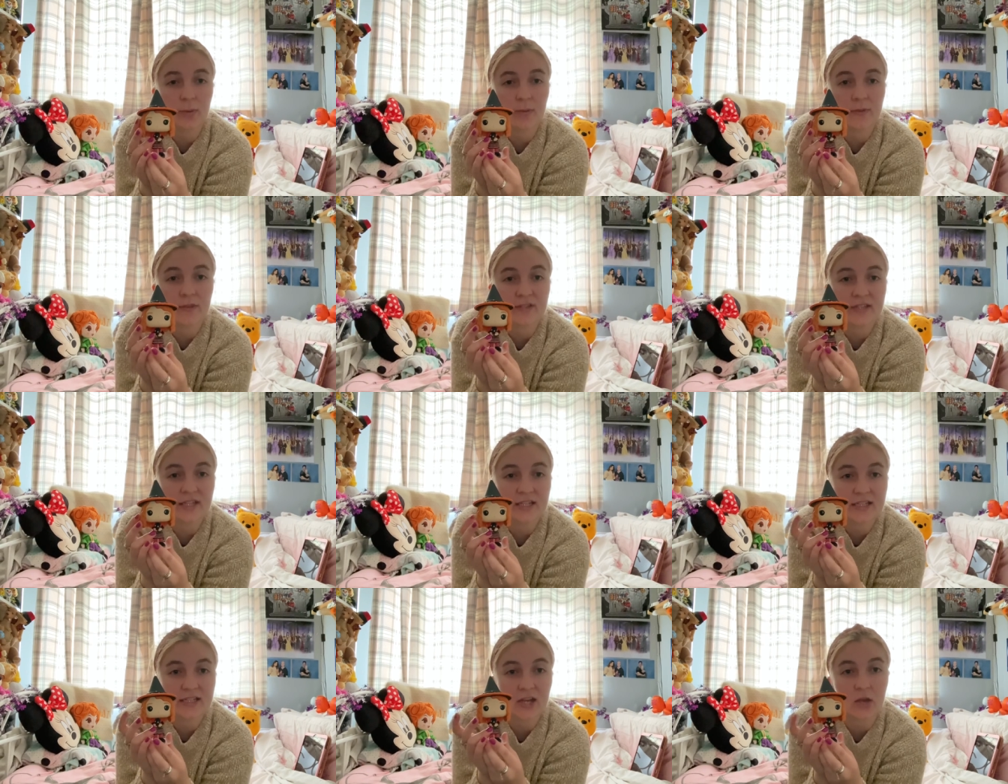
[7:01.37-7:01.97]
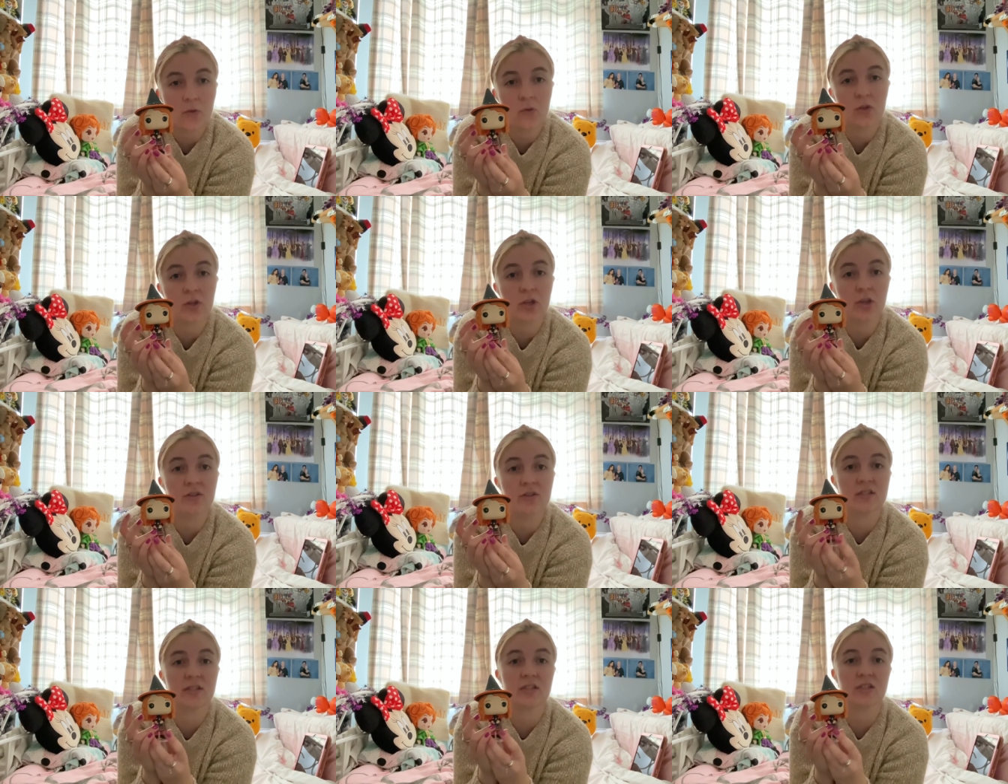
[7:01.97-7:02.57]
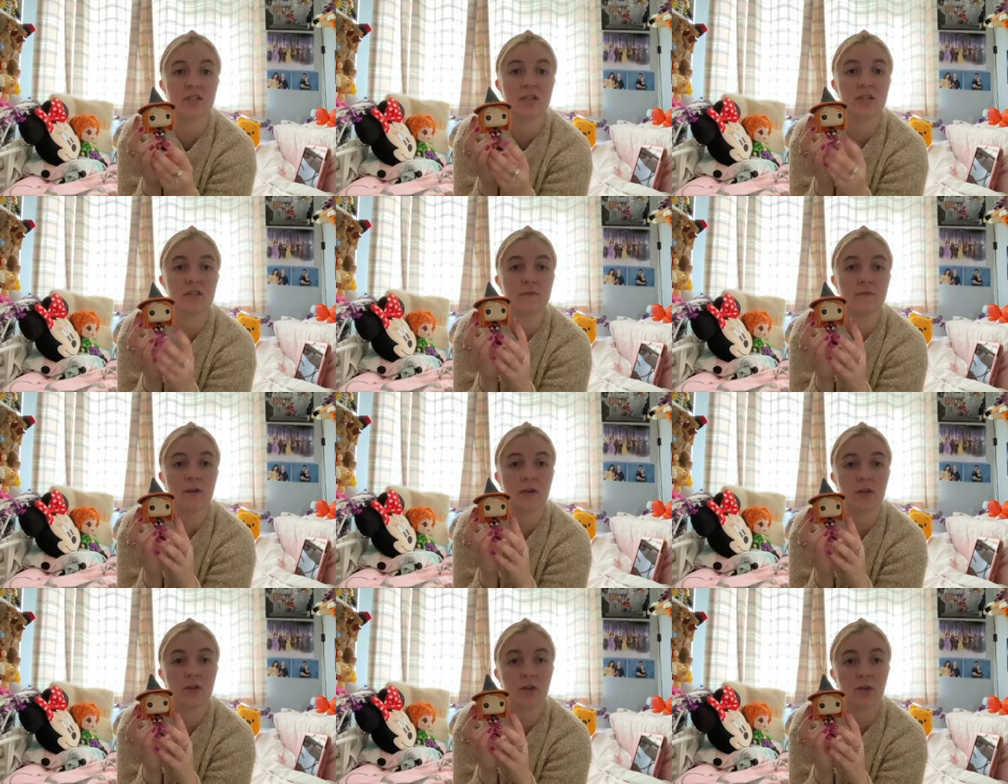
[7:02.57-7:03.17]
and the detail that goes into these
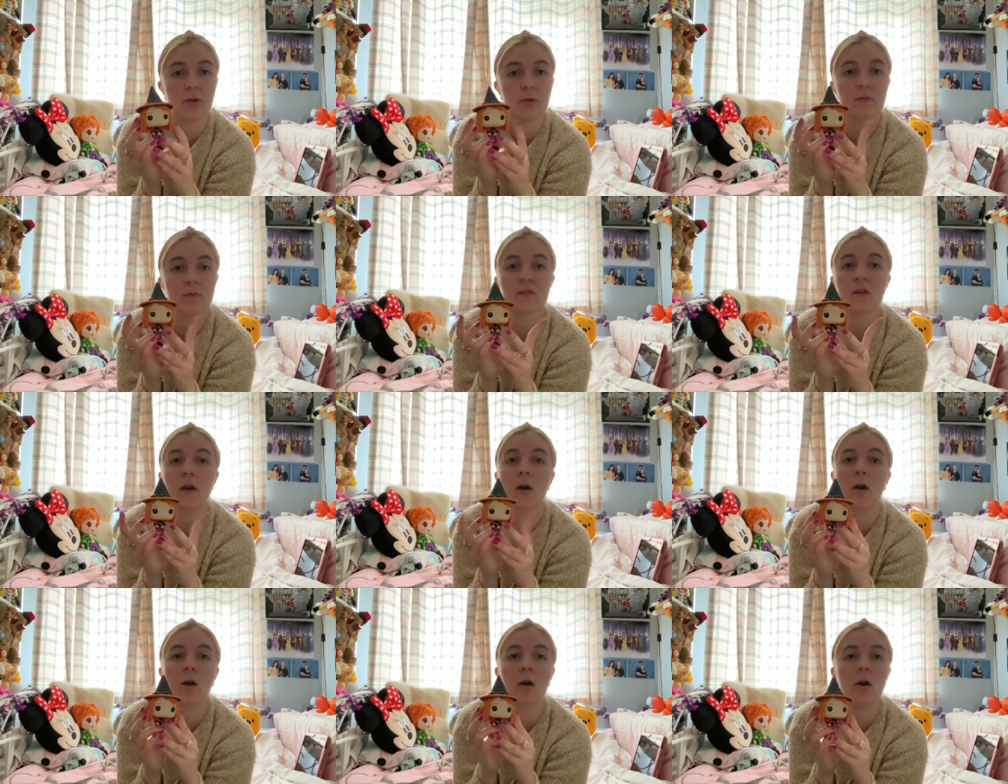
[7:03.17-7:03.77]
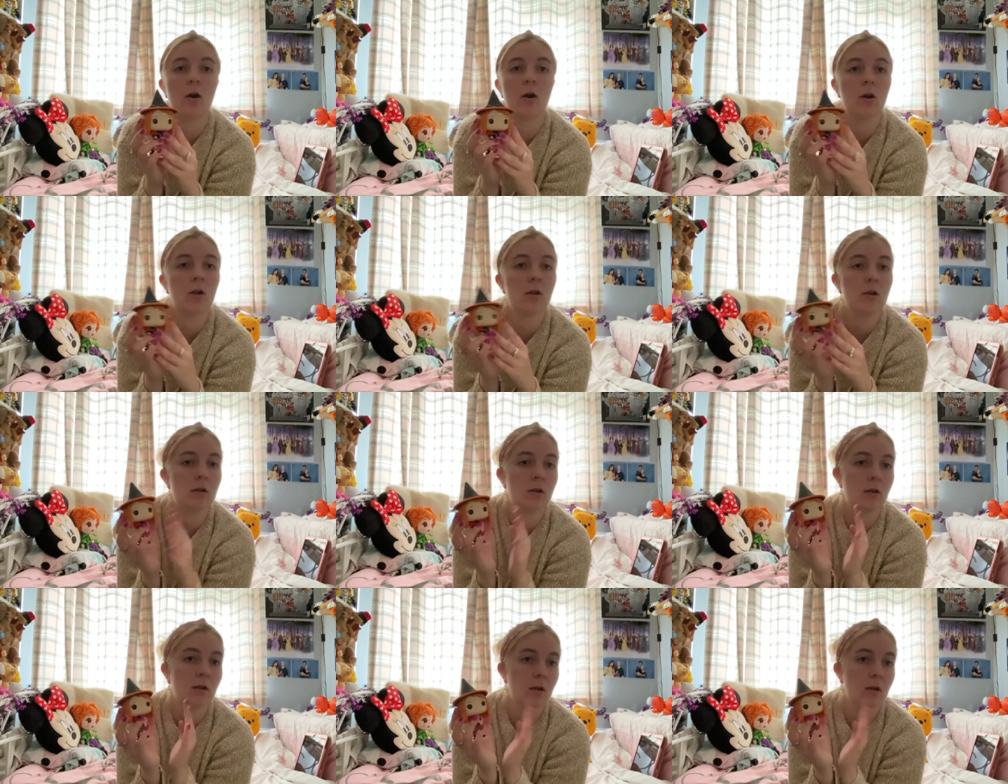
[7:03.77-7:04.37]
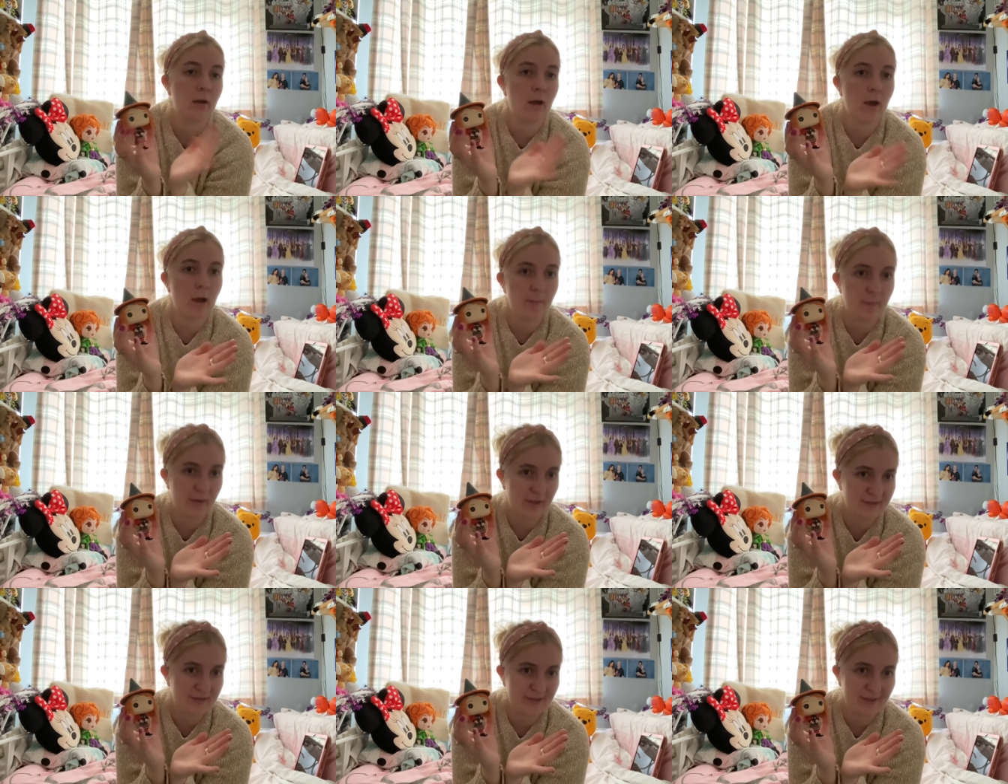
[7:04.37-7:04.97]
Funkos are
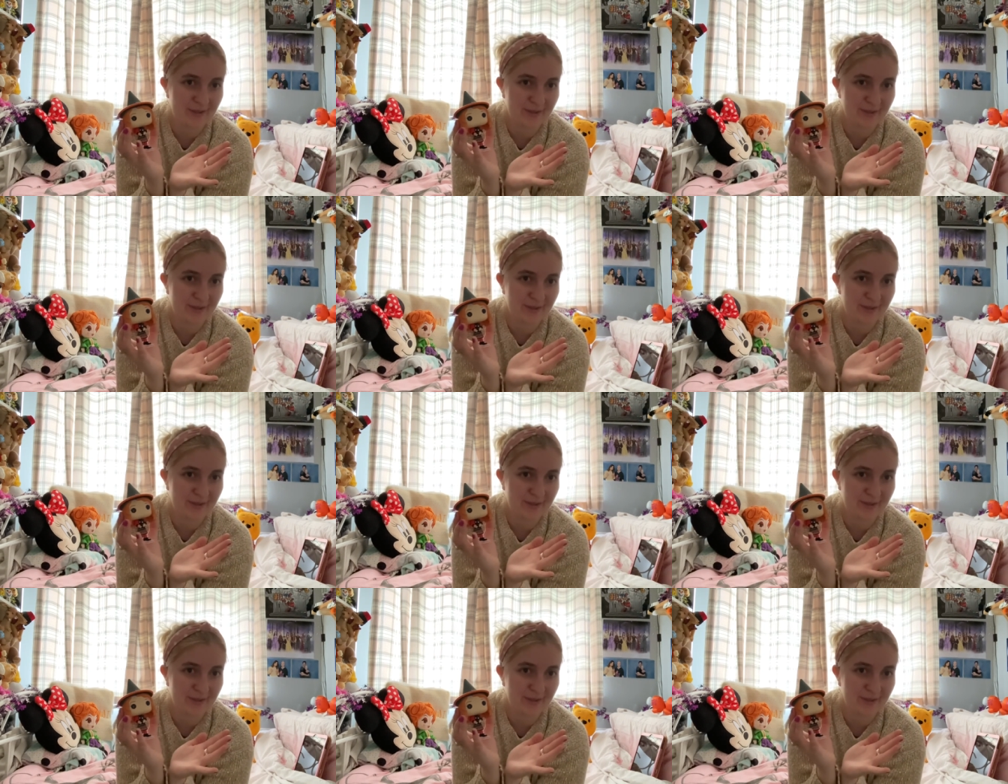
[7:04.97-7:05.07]
amazing.